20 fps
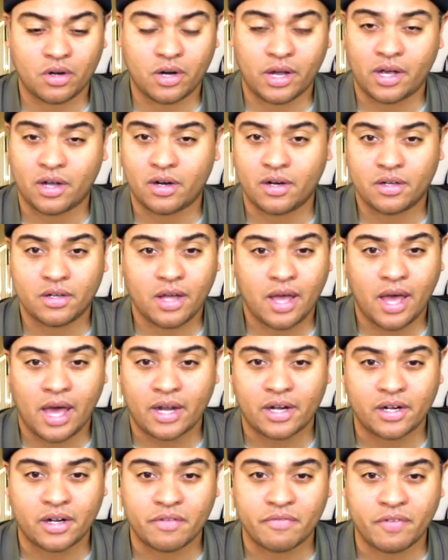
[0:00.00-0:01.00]
at
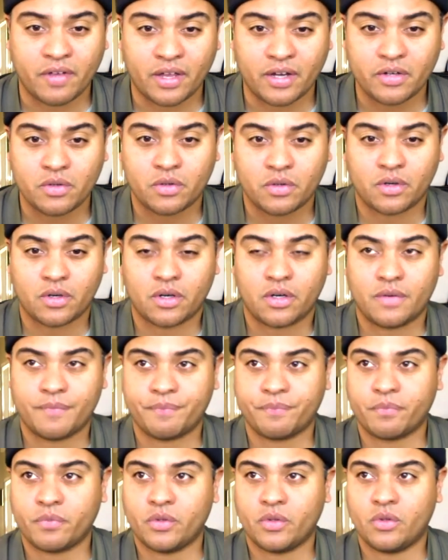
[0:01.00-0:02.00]
an event or
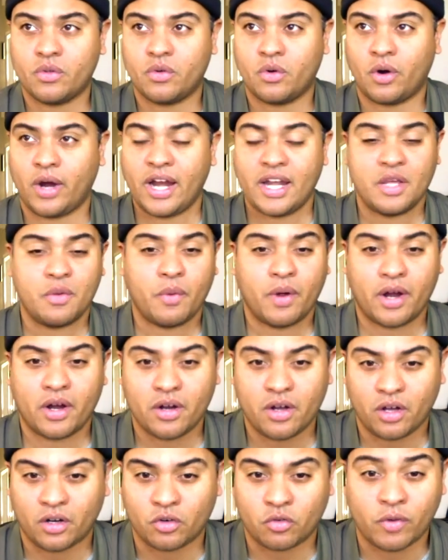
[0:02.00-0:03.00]
anywhere
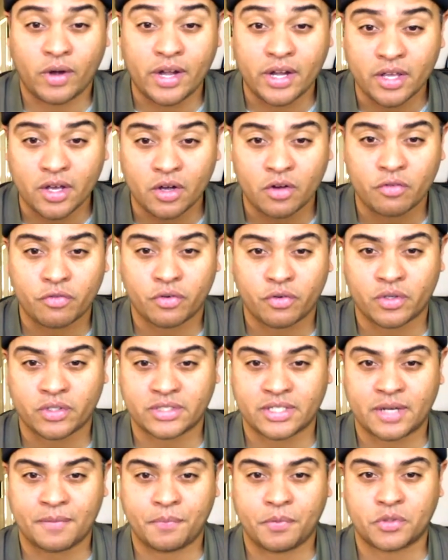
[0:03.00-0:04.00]
on the radio, for
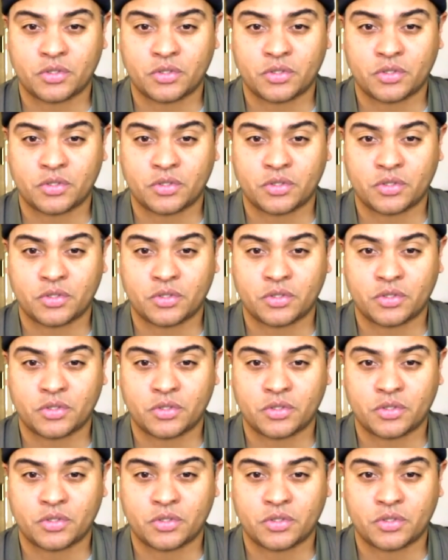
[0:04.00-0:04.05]
example.